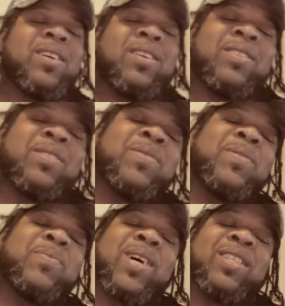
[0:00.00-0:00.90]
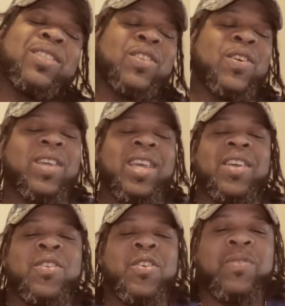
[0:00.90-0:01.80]
About to start
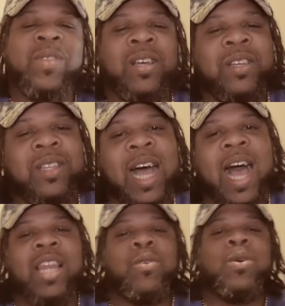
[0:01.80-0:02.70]
kicking off the Hollywood